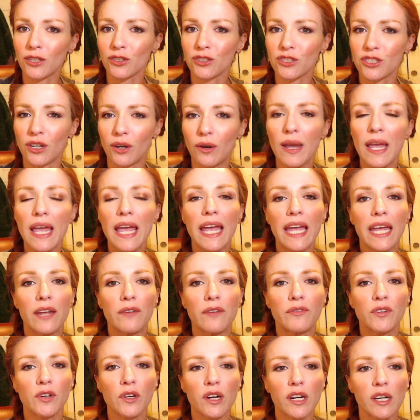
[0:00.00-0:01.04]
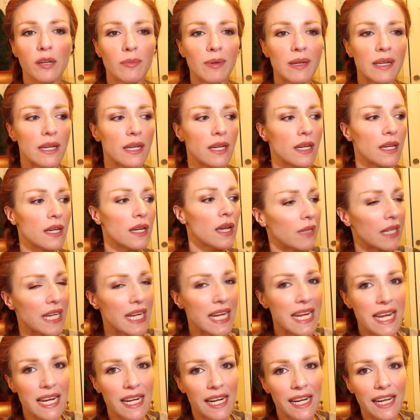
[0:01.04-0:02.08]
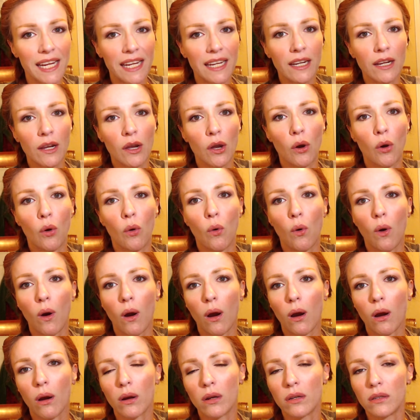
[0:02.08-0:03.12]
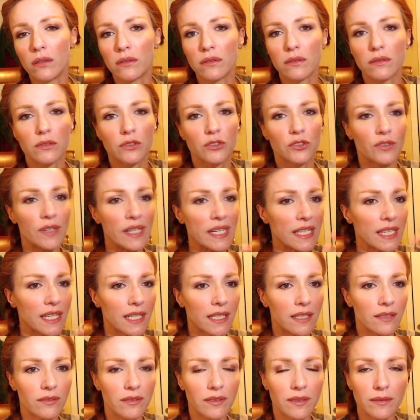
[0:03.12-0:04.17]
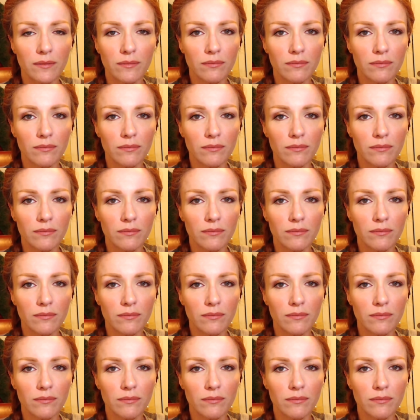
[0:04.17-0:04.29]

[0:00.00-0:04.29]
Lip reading: So if you're going to be eating or drinking